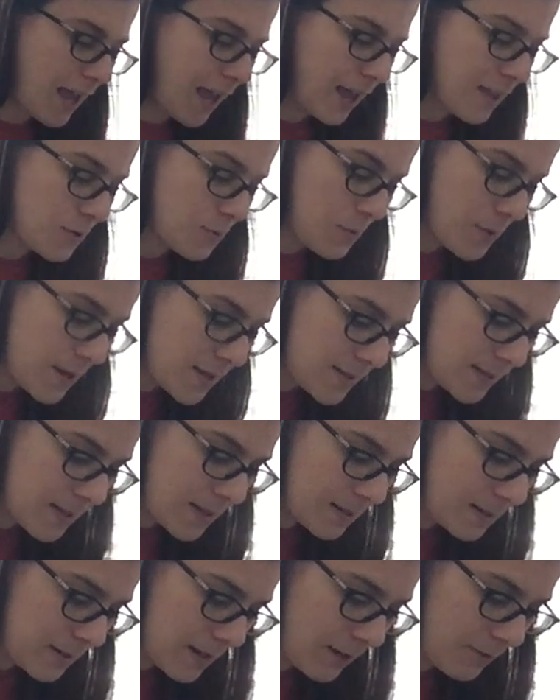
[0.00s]
And the
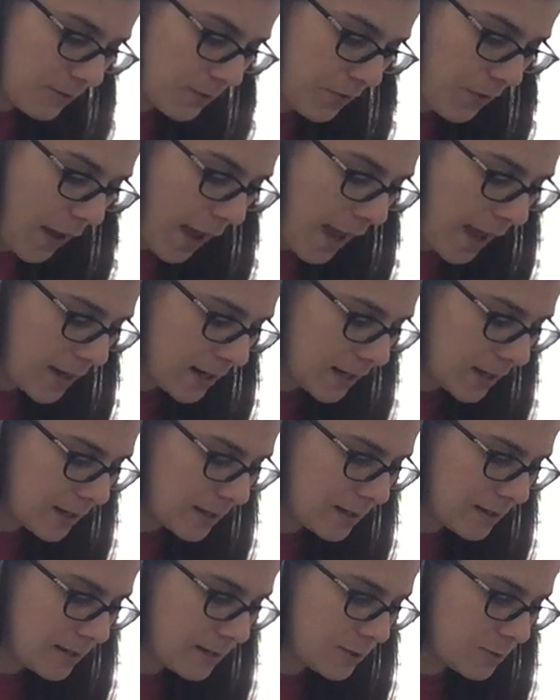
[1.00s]
reason for that
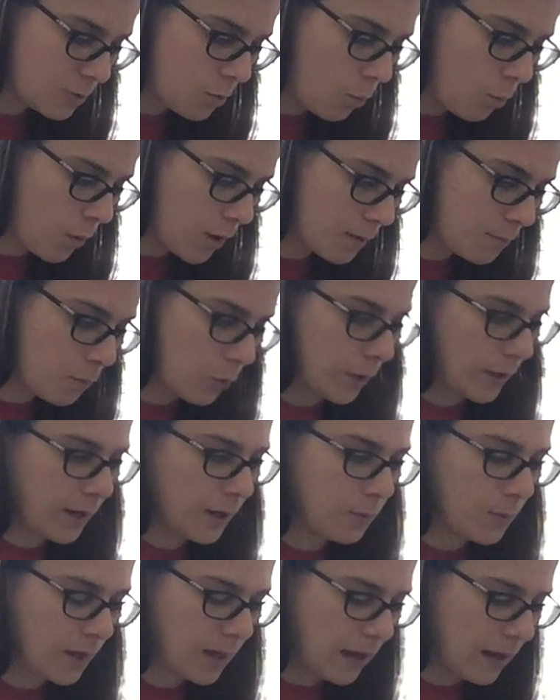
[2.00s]
is one
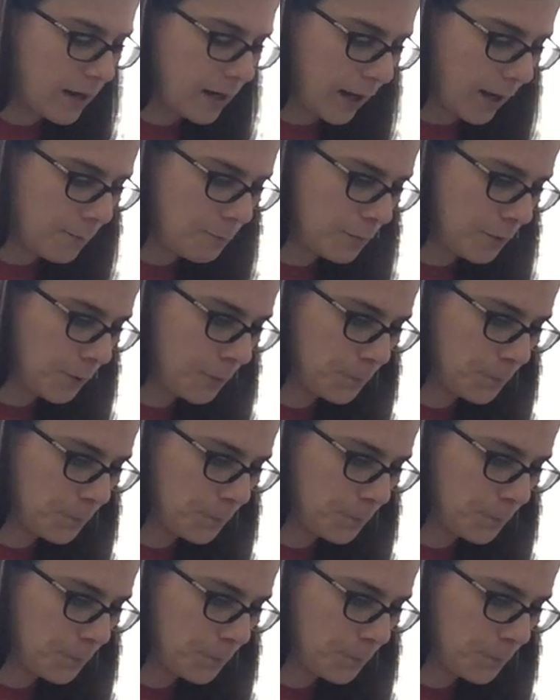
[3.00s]
morning we got up,